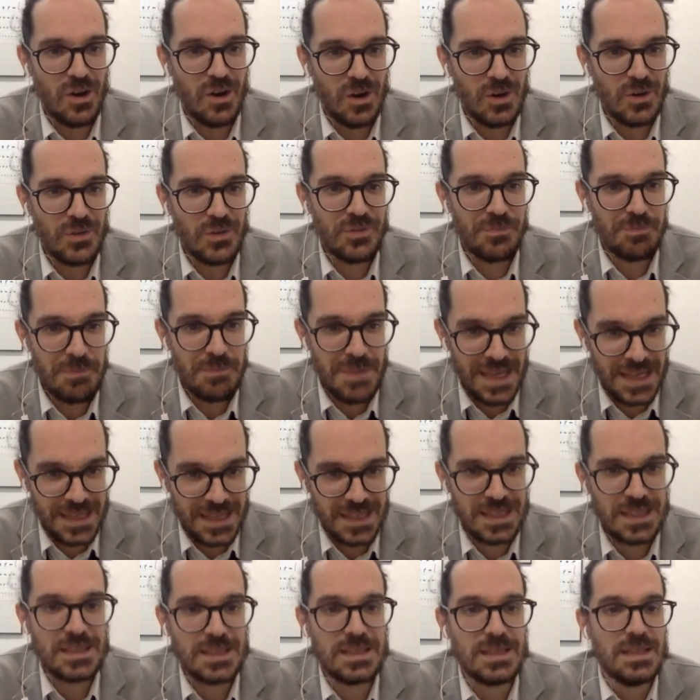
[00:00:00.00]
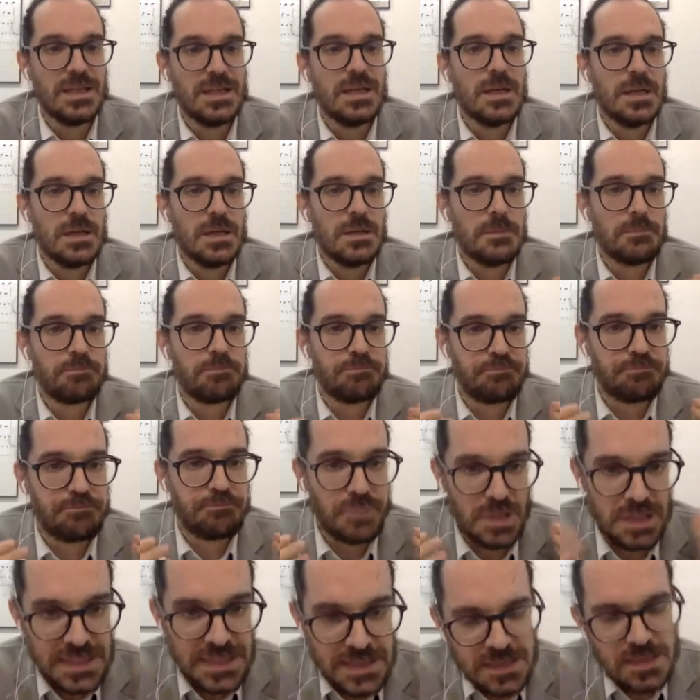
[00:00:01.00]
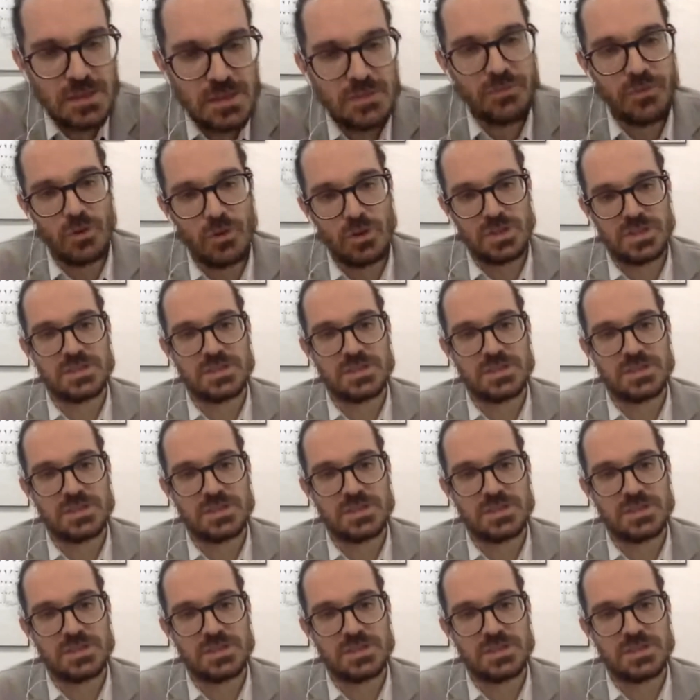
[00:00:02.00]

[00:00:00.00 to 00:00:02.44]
of many political